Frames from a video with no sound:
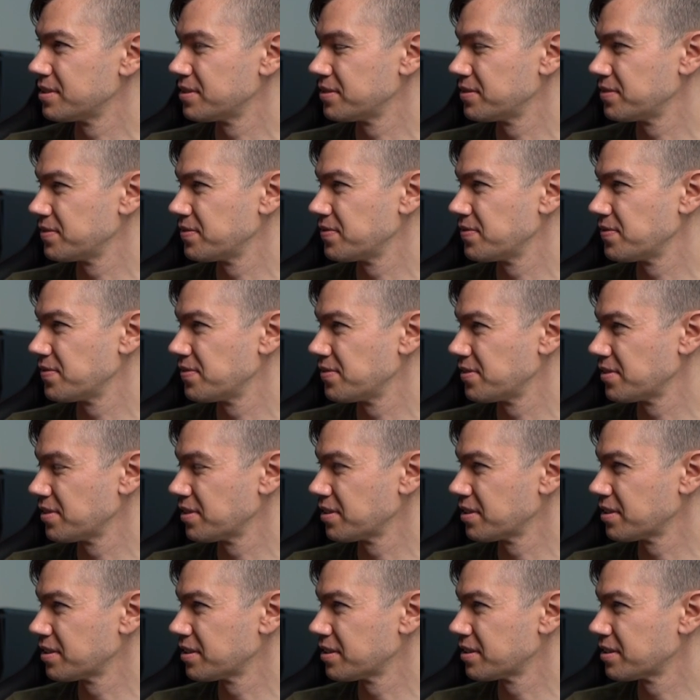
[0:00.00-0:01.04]

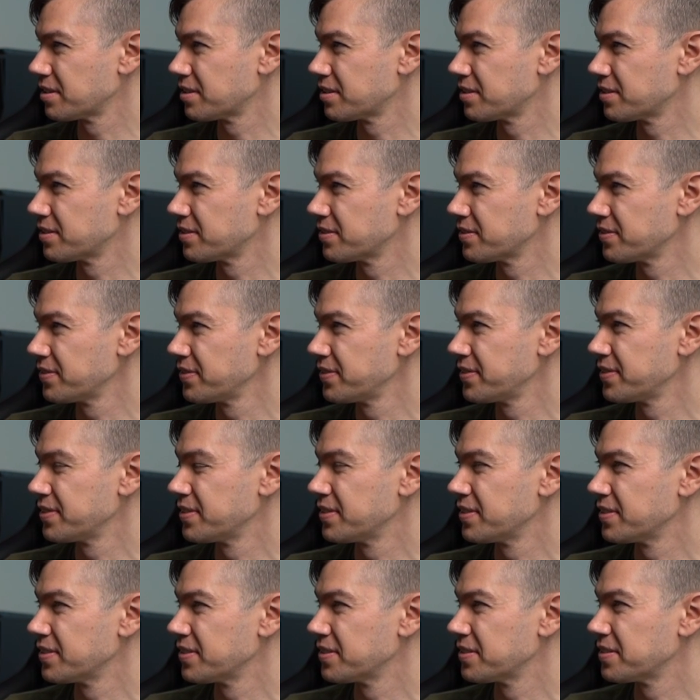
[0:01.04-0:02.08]

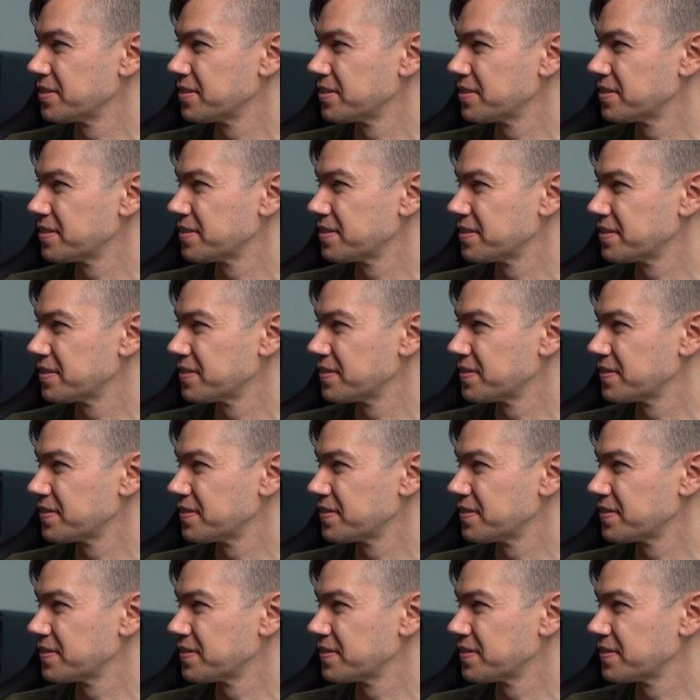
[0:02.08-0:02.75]
(not speaking)